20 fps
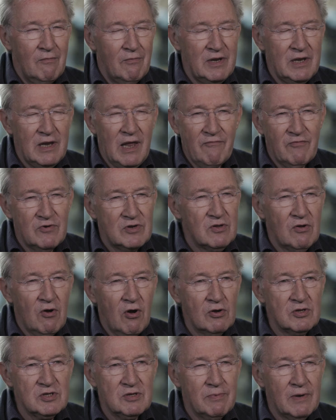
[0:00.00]
We never
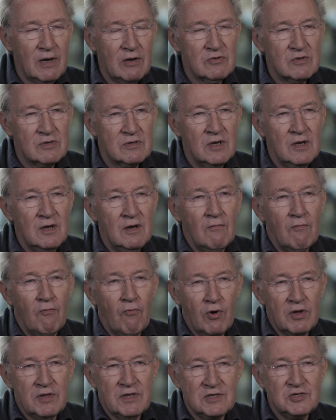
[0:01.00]
talked about
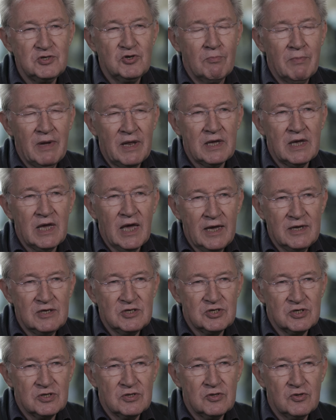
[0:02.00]
what is your
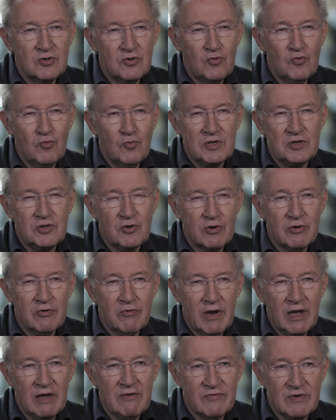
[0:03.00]
medication do with your
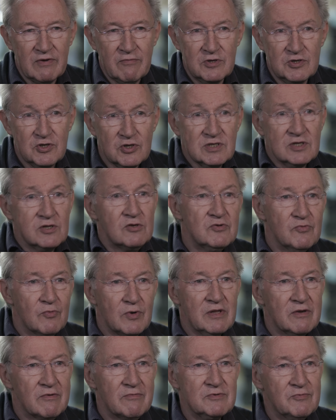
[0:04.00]
craving. We just looked
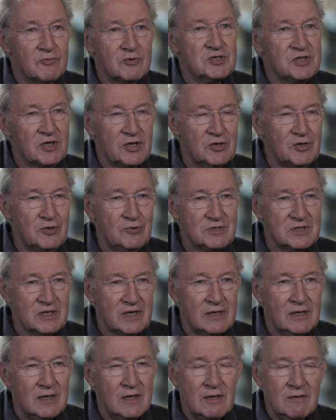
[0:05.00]
whether we're still
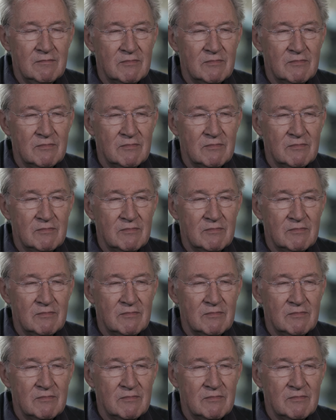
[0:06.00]
using.